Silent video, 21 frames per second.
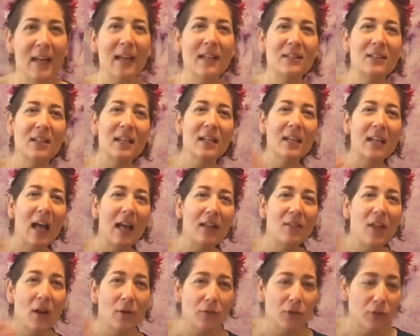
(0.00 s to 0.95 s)
and sing
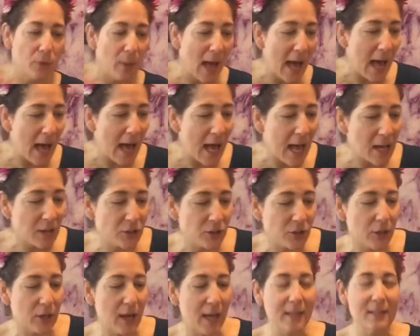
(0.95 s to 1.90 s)
hello to
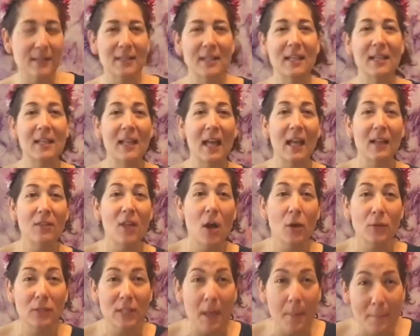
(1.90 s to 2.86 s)
Asher, and sing
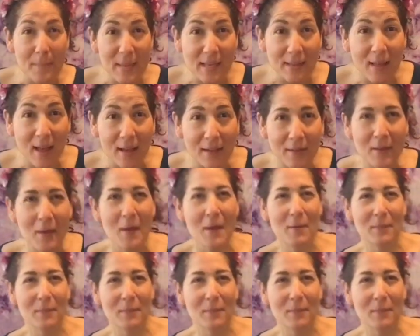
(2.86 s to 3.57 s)
hello to Mila.